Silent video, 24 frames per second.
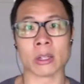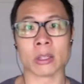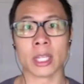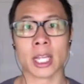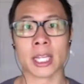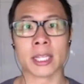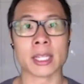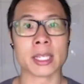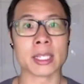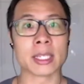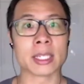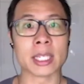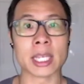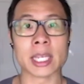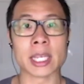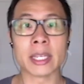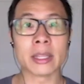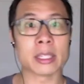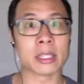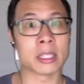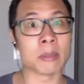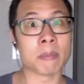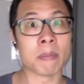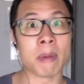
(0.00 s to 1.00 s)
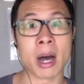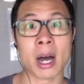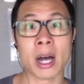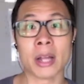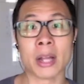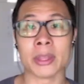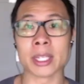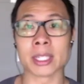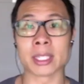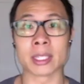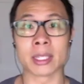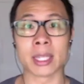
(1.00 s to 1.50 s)
Like they're seeing the demand
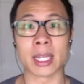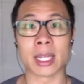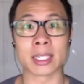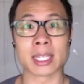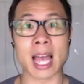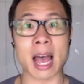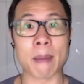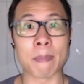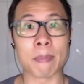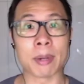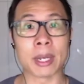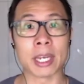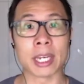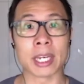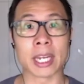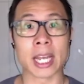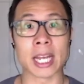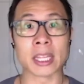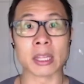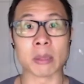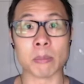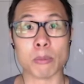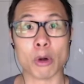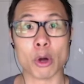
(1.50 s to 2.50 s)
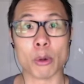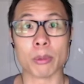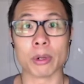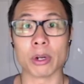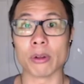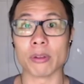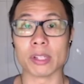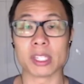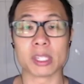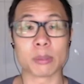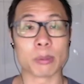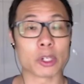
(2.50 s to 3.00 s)
that's happening at the moment,
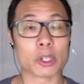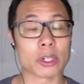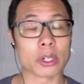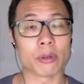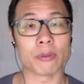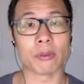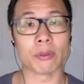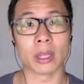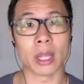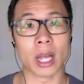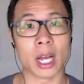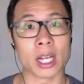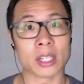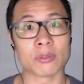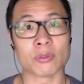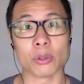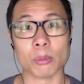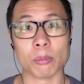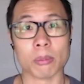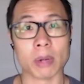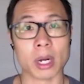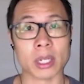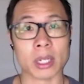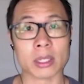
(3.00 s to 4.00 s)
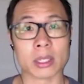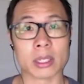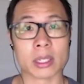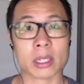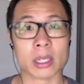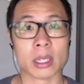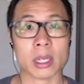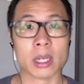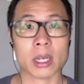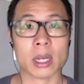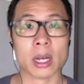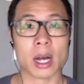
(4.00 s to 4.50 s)
especially over the last few months.
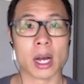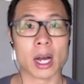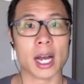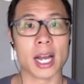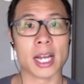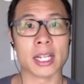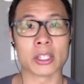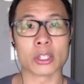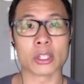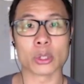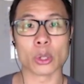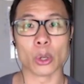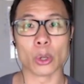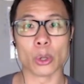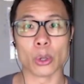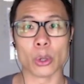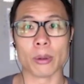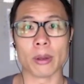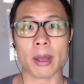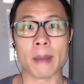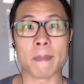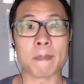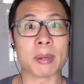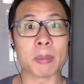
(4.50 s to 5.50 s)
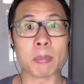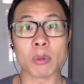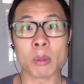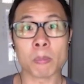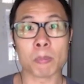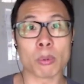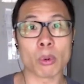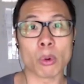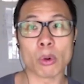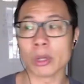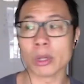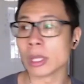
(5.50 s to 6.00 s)
And people are
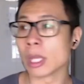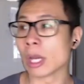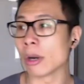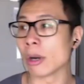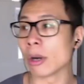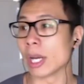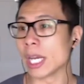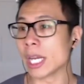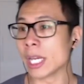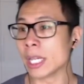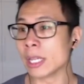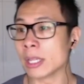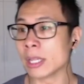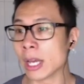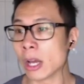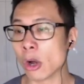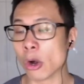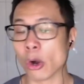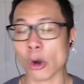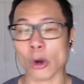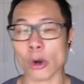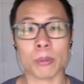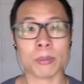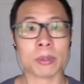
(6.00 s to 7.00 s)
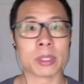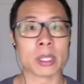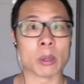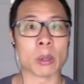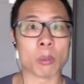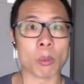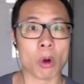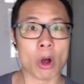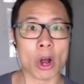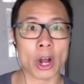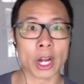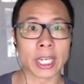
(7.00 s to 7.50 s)
bored. They're in their homes, they're
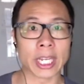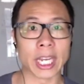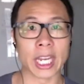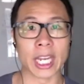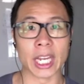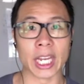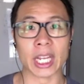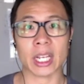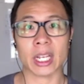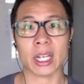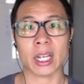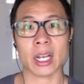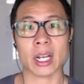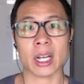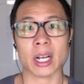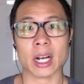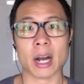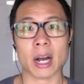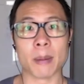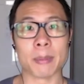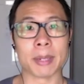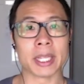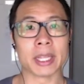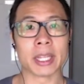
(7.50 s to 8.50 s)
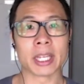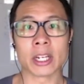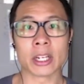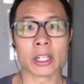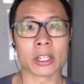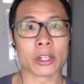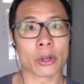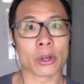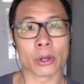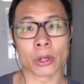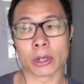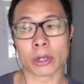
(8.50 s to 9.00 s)
working. I mean, they're going to
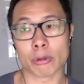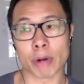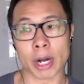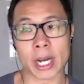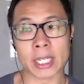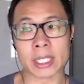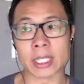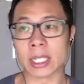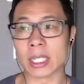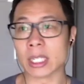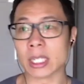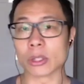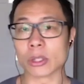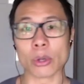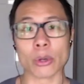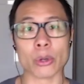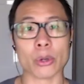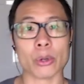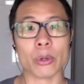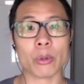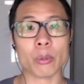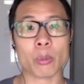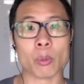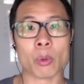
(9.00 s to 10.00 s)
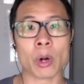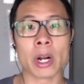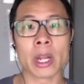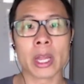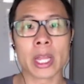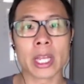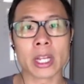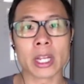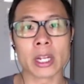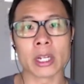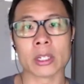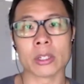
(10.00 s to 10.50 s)
go crazy. So what are they
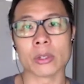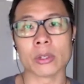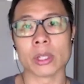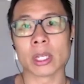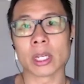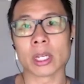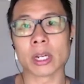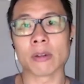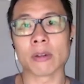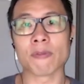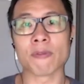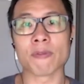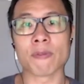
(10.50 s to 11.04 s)
going to do?